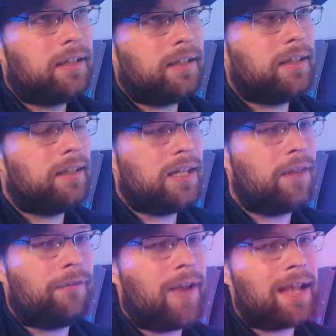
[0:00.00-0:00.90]

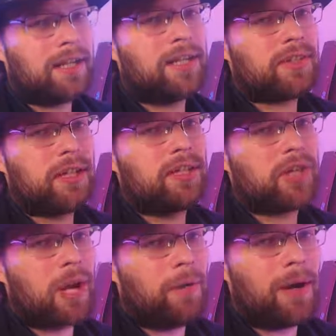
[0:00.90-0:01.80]
the fact that it's going to
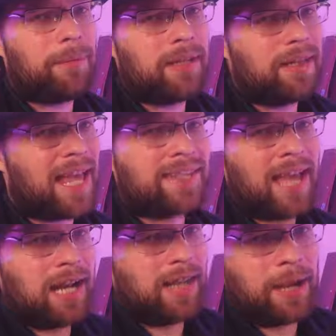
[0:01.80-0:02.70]
show up, and that's
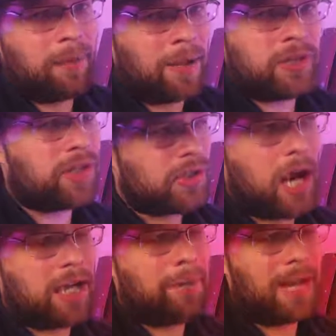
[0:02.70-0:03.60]
kind of like when I was just
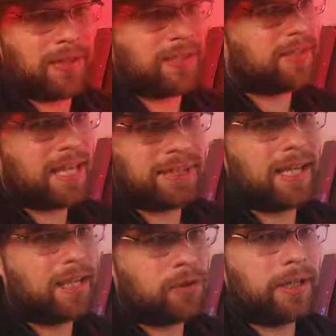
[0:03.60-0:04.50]
talking about The Ascent's
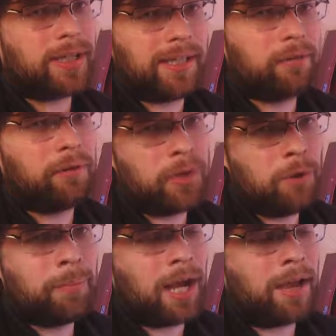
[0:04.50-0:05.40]
getting critically review
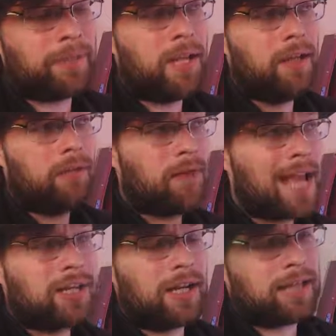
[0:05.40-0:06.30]
bombed.
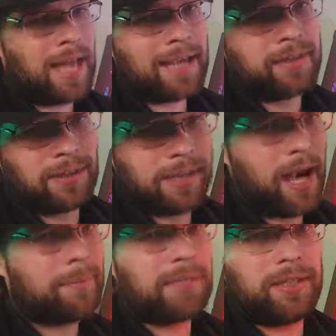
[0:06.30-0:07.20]
Ratchet and Clank is in the
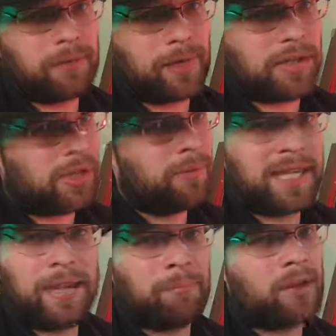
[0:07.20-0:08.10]
opposite direction. It was
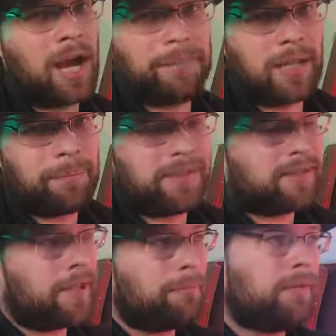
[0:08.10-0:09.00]
getting propped up as
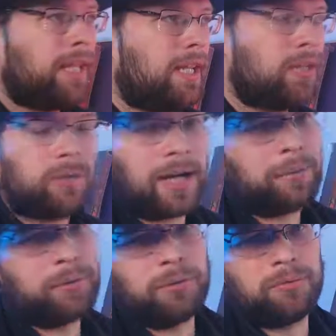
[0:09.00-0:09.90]
some
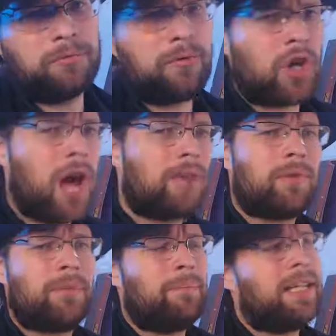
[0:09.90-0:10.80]
incredible
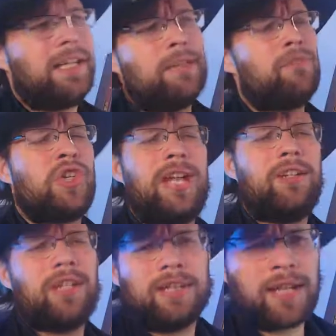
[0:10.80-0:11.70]
genre medium
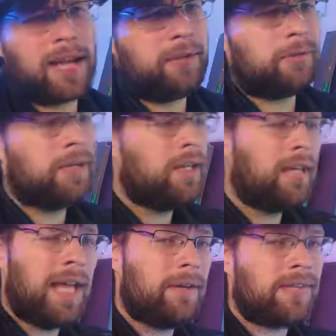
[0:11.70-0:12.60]
changing title,
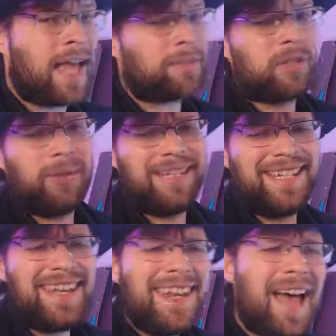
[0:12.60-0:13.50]
and it was absolutely
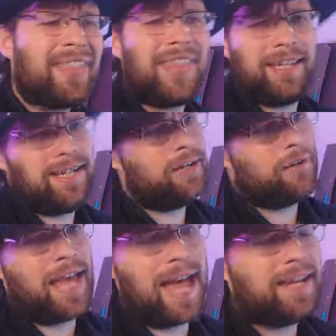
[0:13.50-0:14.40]
nothing near
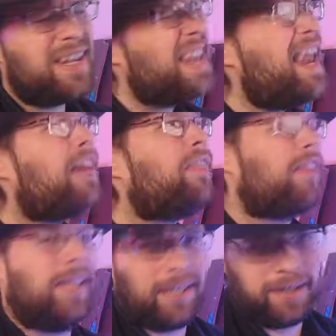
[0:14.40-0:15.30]
that.
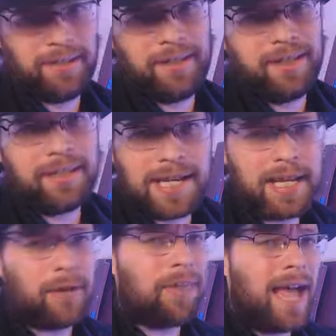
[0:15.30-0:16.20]
Nothing
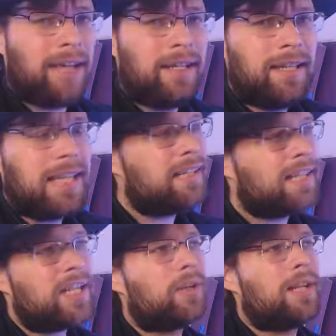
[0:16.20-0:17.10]
near that. It is
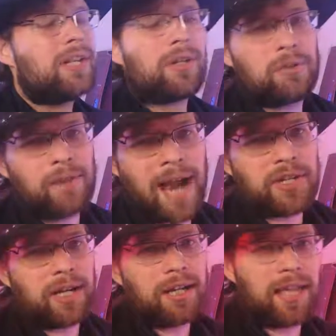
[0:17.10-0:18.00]
a traditional
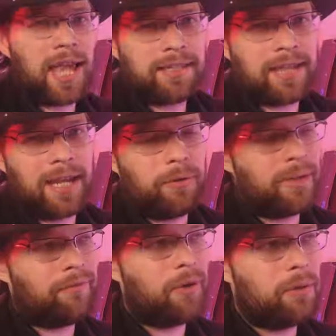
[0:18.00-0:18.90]
Ratchet and Clank title
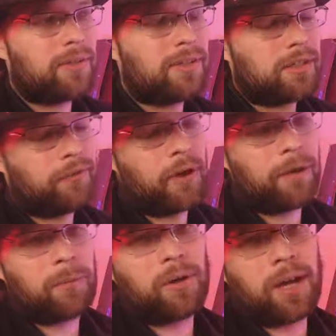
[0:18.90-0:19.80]
that focuses far
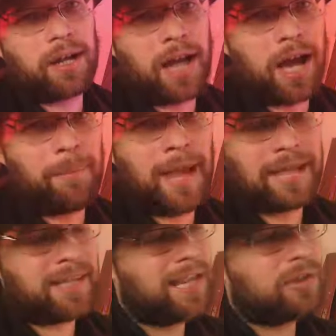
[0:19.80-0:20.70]
more on combat,
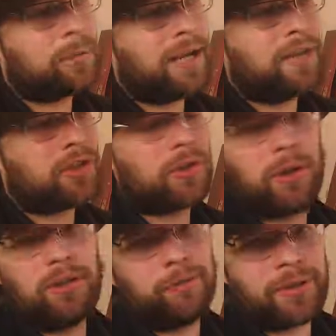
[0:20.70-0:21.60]
takes away the
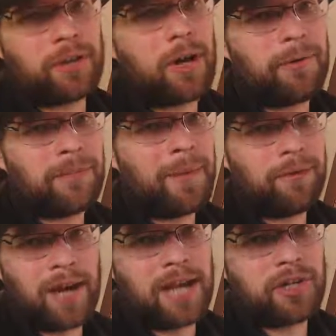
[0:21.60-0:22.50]
soul of what's always made
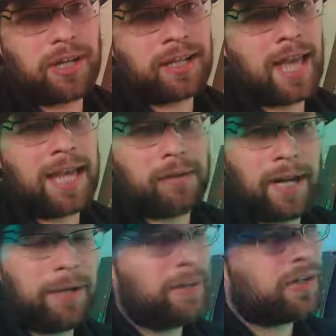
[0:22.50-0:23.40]
Ratchet and Clank
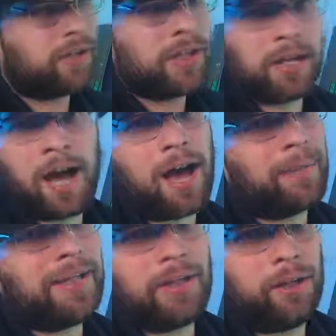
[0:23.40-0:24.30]
great, which is good
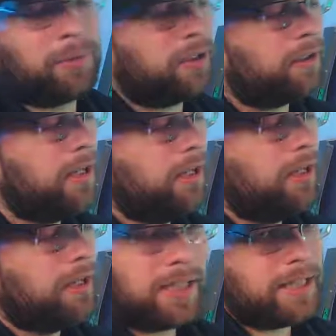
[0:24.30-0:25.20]
comedy humor,
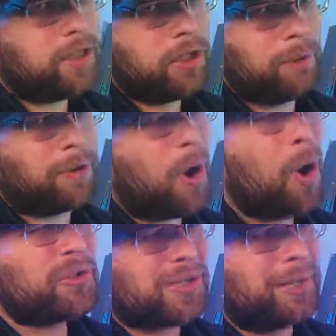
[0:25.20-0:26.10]
clean humor, wholesome,